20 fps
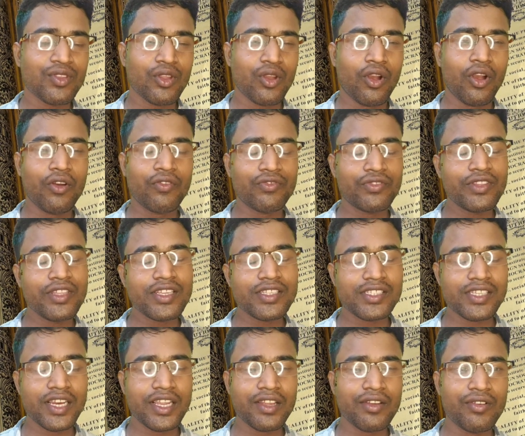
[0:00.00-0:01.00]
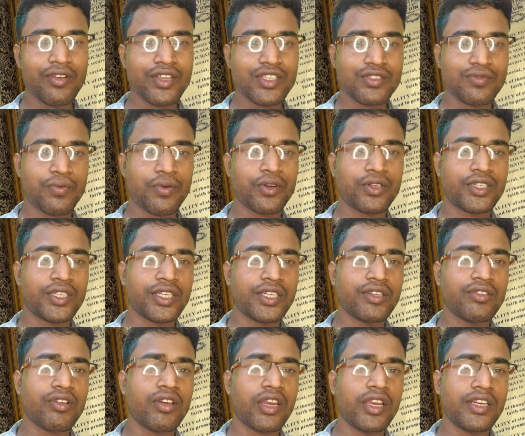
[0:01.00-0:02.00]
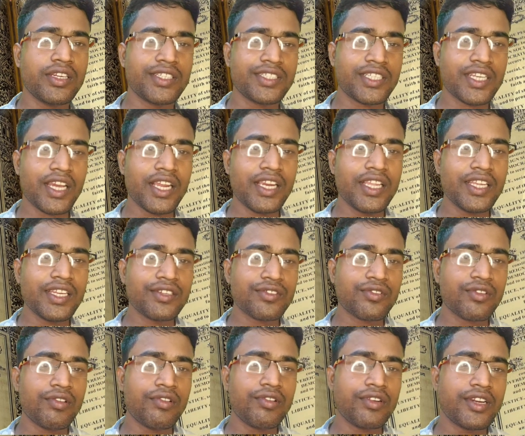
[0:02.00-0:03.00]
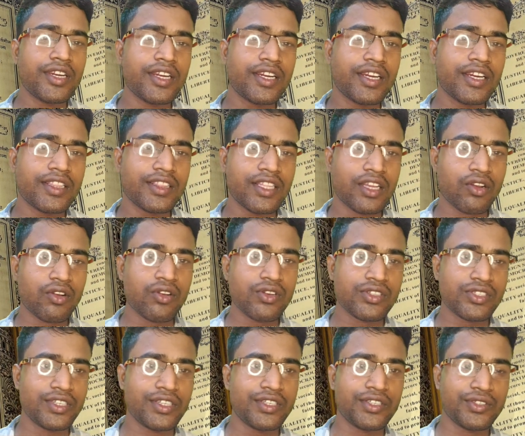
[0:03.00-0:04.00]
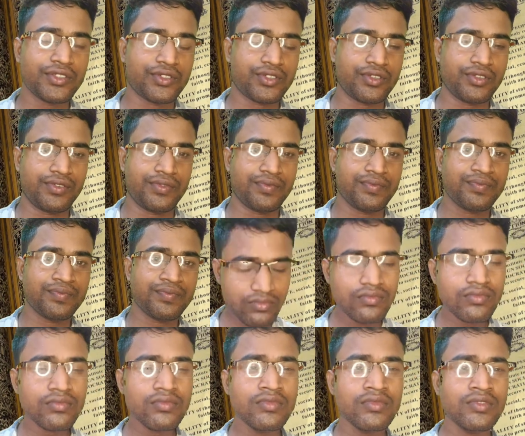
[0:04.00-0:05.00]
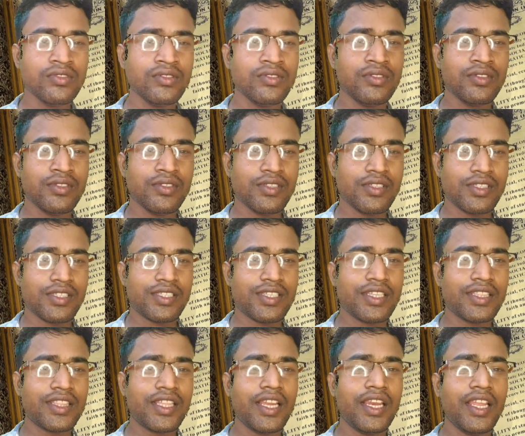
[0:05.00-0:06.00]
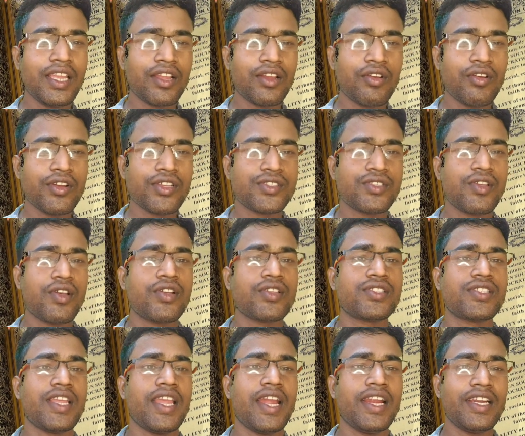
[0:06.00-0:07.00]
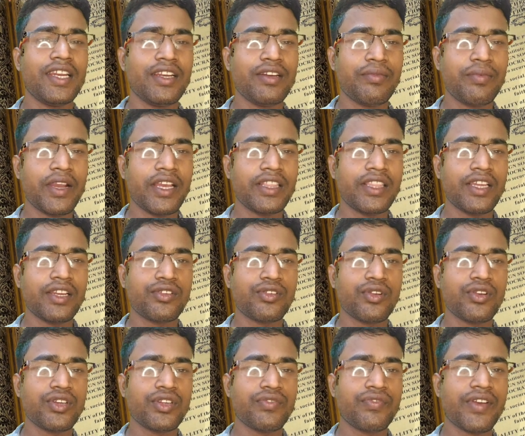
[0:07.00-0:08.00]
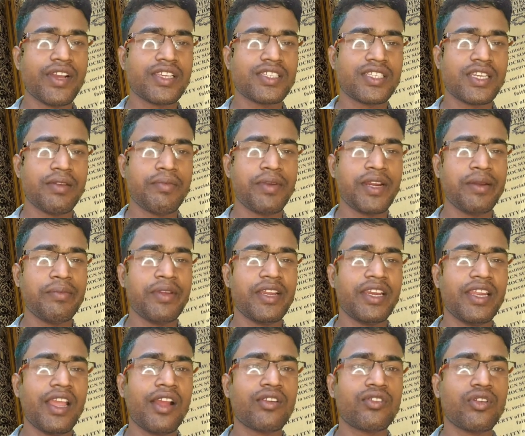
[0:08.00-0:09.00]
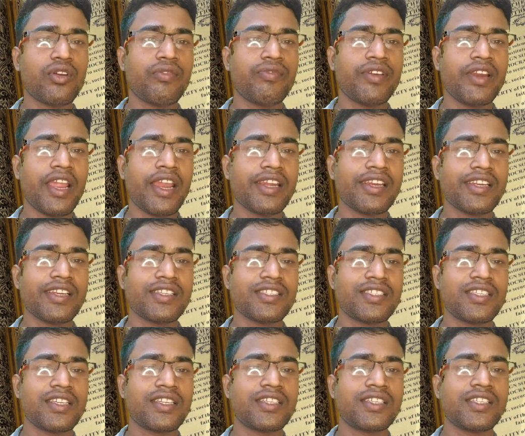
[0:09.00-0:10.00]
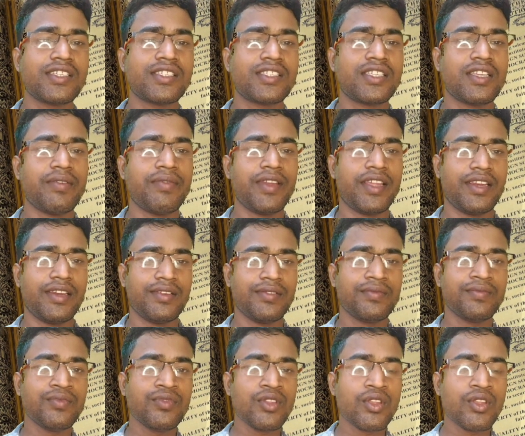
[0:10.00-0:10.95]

Of these languages, 14 were initially included in the constitution. Sindhi language was added by the 21st Amendment Act of 1967,